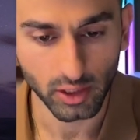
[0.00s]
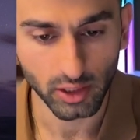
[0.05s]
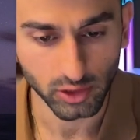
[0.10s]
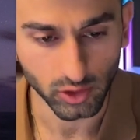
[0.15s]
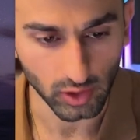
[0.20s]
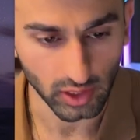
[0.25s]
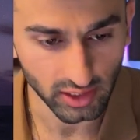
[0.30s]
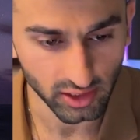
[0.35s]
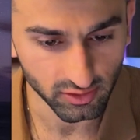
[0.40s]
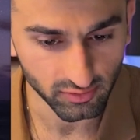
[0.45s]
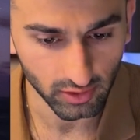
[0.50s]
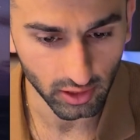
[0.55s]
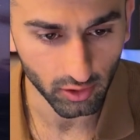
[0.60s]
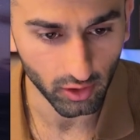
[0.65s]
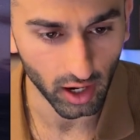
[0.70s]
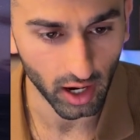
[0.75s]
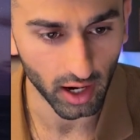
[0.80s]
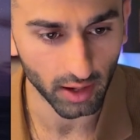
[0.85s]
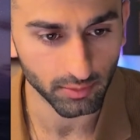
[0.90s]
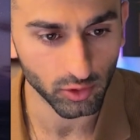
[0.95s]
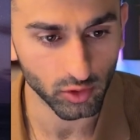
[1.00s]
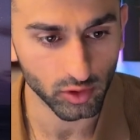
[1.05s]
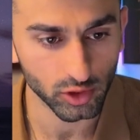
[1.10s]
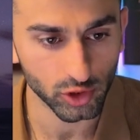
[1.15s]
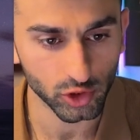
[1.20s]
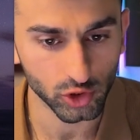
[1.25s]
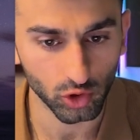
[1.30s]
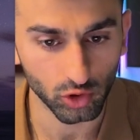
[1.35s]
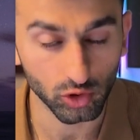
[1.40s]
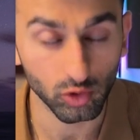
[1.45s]
So in this video, I'm going to
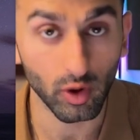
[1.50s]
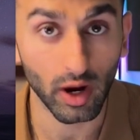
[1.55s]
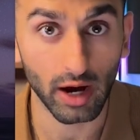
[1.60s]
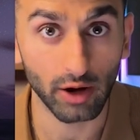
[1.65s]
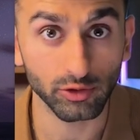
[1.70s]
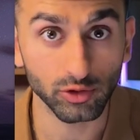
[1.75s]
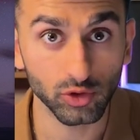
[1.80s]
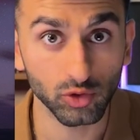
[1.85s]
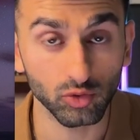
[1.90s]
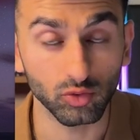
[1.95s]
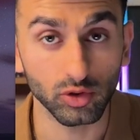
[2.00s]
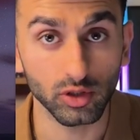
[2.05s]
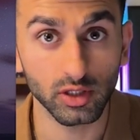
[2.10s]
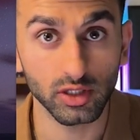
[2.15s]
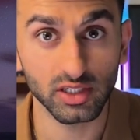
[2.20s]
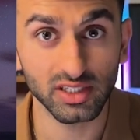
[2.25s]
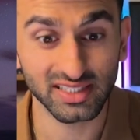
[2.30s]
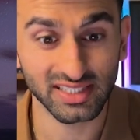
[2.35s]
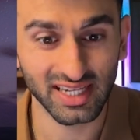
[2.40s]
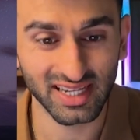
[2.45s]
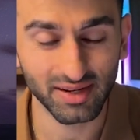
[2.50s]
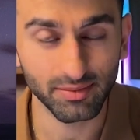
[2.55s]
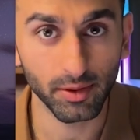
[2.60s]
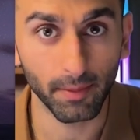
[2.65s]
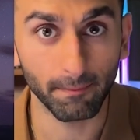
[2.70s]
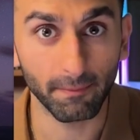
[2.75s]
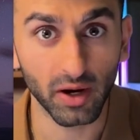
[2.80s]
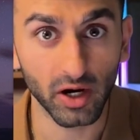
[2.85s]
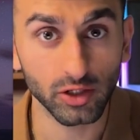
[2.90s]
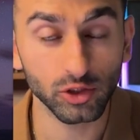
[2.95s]
show you how to set up
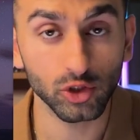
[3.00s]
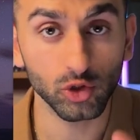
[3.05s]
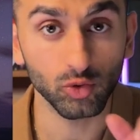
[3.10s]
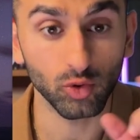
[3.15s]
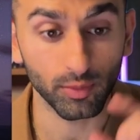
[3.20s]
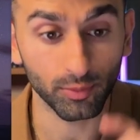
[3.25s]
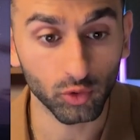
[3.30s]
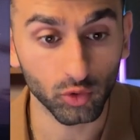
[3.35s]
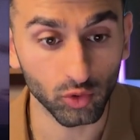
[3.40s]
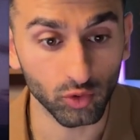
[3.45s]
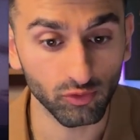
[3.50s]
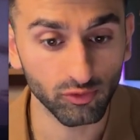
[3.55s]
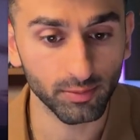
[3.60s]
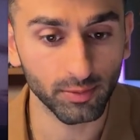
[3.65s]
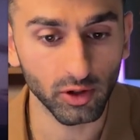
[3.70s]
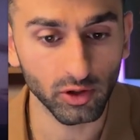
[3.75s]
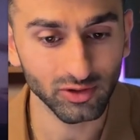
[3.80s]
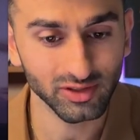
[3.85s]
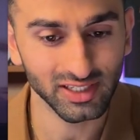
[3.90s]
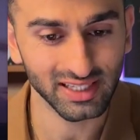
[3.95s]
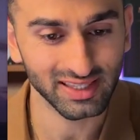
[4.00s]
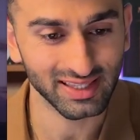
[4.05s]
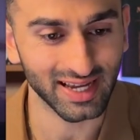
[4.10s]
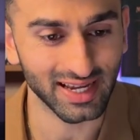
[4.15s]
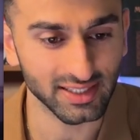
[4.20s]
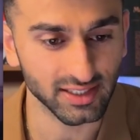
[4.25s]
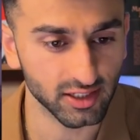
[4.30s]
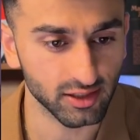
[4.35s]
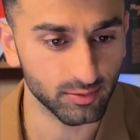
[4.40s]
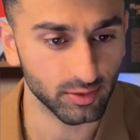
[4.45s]
the button to approve the post, and
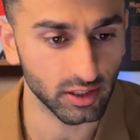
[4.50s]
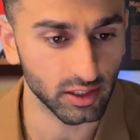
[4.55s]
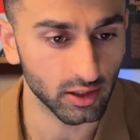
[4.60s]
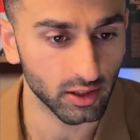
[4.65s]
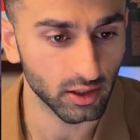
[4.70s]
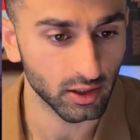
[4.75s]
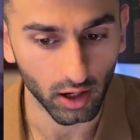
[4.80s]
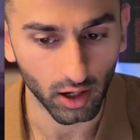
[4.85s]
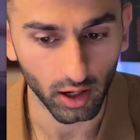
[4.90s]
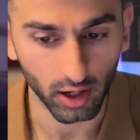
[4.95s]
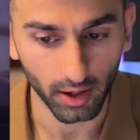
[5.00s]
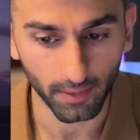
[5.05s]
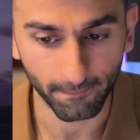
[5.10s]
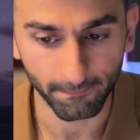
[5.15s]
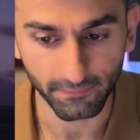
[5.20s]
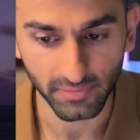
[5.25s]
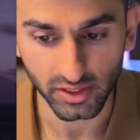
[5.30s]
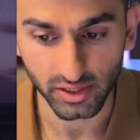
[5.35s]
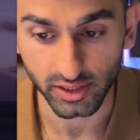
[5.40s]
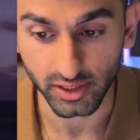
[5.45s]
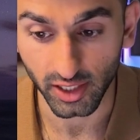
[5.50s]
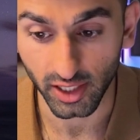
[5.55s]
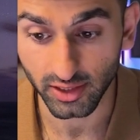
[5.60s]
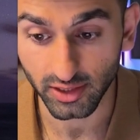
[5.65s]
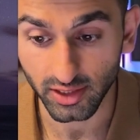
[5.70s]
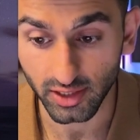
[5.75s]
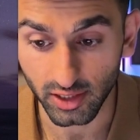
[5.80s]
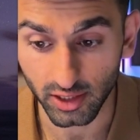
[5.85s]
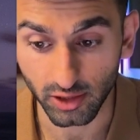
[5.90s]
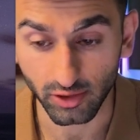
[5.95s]
that's going to be
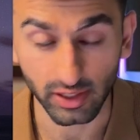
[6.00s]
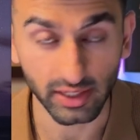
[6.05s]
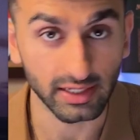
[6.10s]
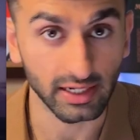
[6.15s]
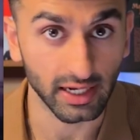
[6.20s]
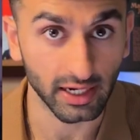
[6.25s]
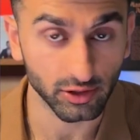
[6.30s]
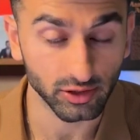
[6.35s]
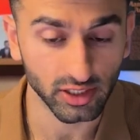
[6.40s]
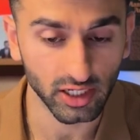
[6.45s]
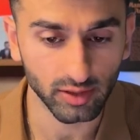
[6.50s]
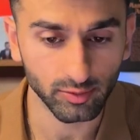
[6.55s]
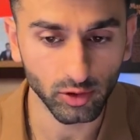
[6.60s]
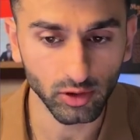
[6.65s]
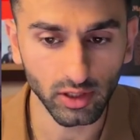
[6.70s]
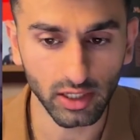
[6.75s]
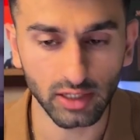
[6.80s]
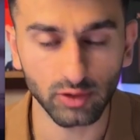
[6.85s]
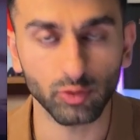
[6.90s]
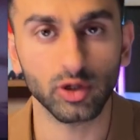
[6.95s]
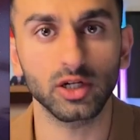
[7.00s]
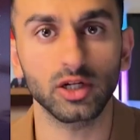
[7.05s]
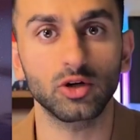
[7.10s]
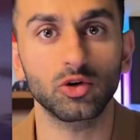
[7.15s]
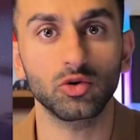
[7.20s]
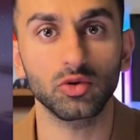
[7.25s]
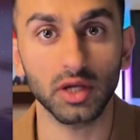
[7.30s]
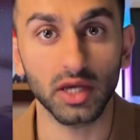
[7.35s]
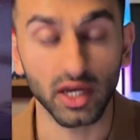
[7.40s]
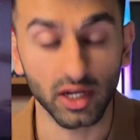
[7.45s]
done here in Airtable. And we're going to
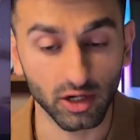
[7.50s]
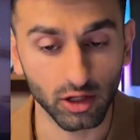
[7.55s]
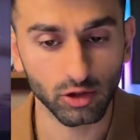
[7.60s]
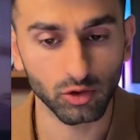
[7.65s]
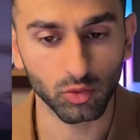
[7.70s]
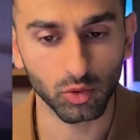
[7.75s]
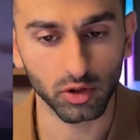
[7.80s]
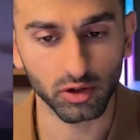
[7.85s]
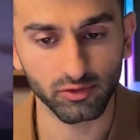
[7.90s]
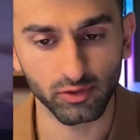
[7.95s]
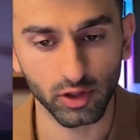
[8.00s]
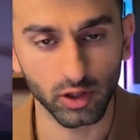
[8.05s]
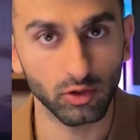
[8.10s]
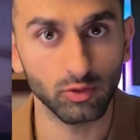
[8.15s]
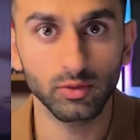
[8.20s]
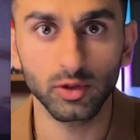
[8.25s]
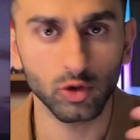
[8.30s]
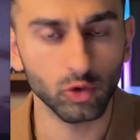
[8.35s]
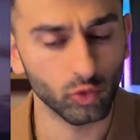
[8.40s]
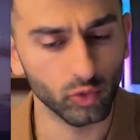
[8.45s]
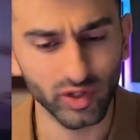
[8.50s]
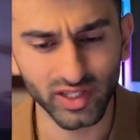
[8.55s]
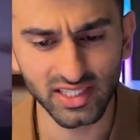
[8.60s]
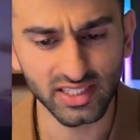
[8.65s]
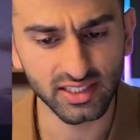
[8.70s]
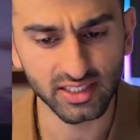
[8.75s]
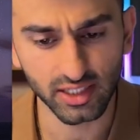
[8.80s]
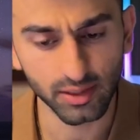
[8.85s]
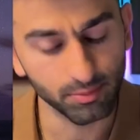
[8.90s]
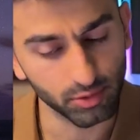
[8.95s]
create another workflow, really
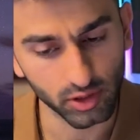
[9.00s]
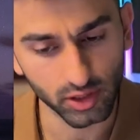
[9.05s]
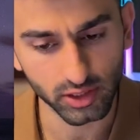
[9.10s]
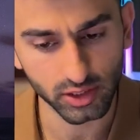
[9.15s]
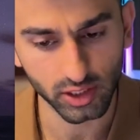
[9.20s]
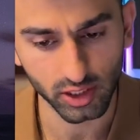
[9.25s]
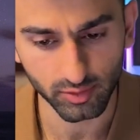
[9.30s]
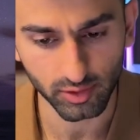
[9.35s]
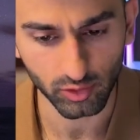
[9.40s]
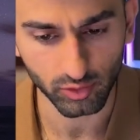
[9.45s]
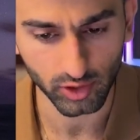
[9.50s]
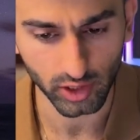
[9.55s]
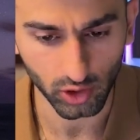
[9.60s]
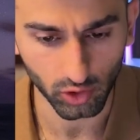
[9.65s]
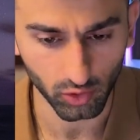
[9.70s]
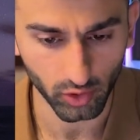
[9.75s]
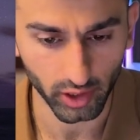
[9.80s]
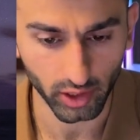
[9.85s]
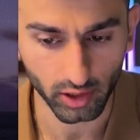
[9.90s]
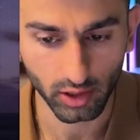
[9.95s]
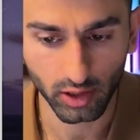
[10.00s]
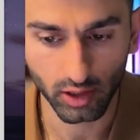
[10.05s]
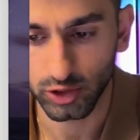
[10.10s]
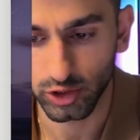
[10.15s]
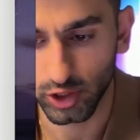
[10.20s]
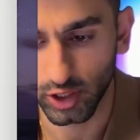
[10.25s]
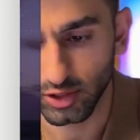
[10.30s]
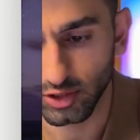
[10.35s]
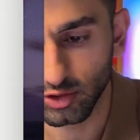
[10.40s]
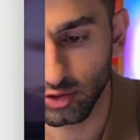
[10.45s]
simple. It's going to be really quick,
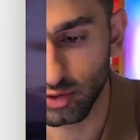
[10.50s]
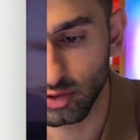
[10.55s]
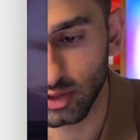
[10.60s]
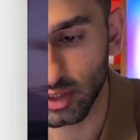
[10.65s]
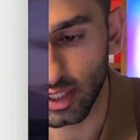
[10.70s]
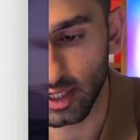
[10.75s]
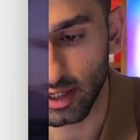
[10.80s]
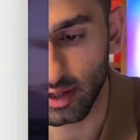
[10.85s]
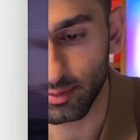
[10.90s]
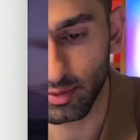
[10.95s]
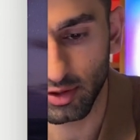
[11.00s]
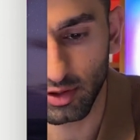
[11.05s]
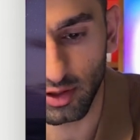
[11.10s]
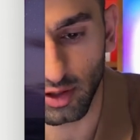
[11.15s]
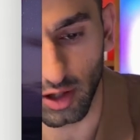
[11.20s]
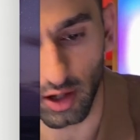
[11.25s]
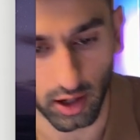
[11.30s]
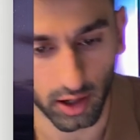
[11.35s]
just to set up